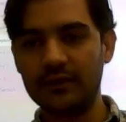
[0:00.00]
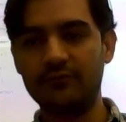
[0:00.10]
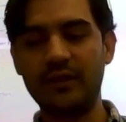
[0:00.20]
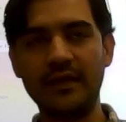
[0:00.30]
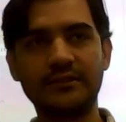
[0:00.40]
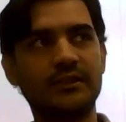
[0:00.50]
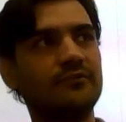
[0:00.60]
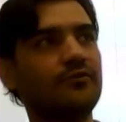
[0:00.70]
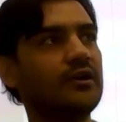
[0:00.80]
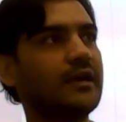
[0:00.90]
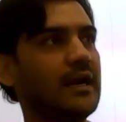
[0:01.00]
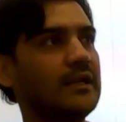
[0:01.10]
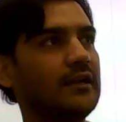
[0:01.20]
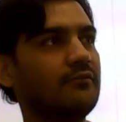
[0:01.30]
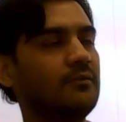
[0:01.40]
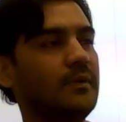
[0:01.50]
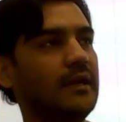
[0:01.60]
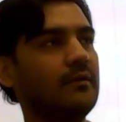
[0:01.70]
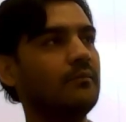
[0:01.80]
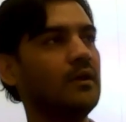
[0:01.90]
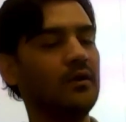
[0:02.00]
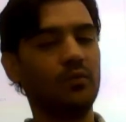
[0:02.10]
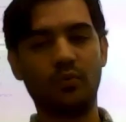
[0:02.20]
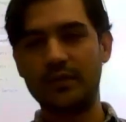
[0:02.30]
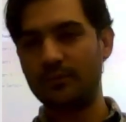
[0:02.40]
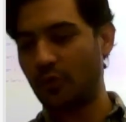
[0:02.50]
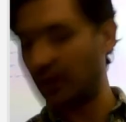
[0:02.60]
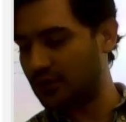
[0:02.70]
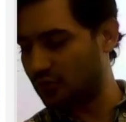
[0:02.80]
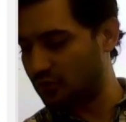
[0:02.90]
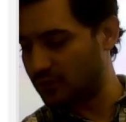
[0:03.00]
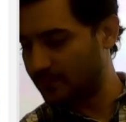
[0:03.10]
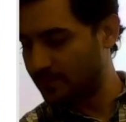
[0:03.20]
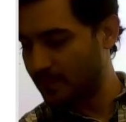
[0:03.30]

deflection for a cantilever beam with a point load,